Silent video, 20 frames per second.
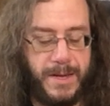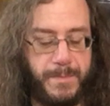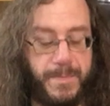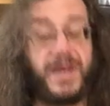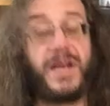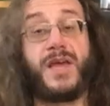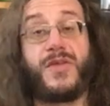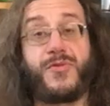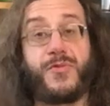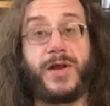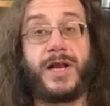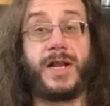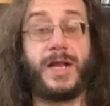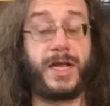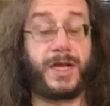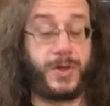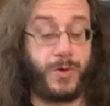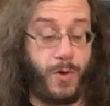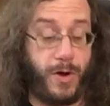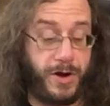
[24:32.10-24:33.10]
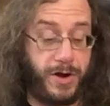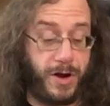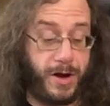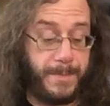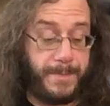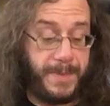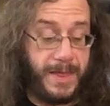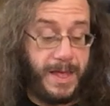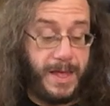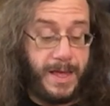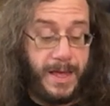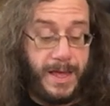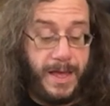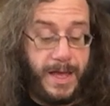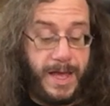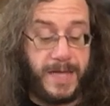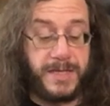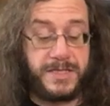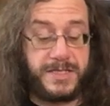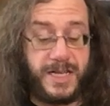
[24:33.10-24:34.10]
but ignored her,
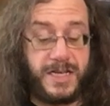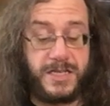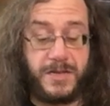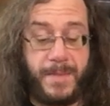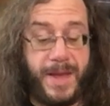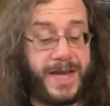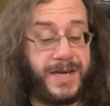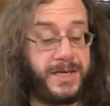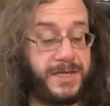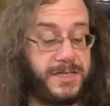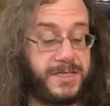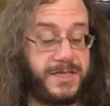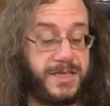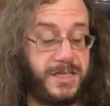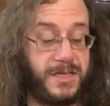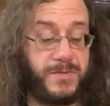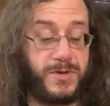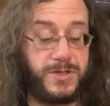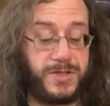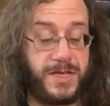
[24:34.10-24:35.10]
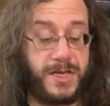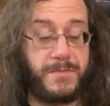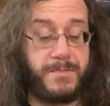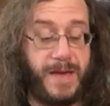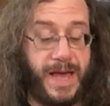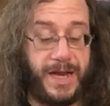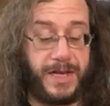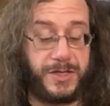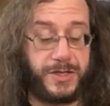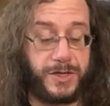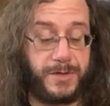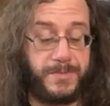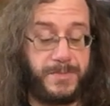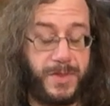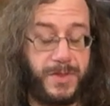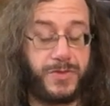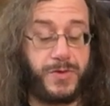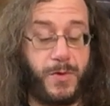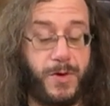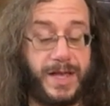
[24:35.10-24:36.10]
instead demanding to see the museum manager,
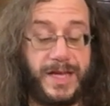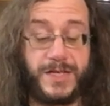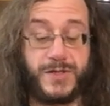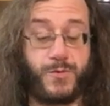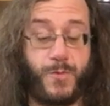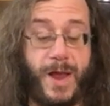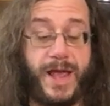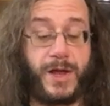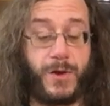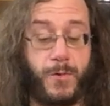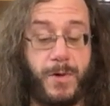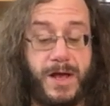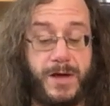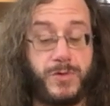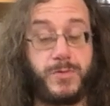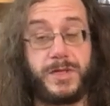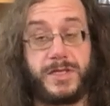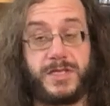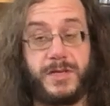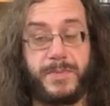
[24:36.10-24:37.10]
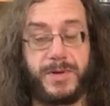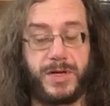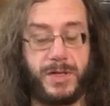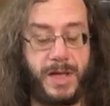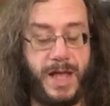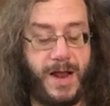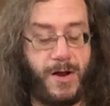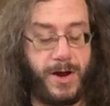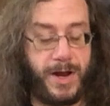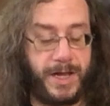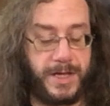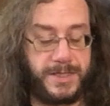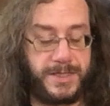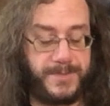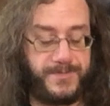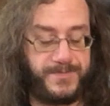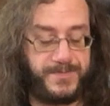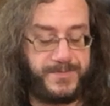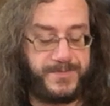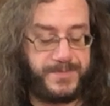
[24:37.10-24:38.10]
throwing his rank around with typical arrogance.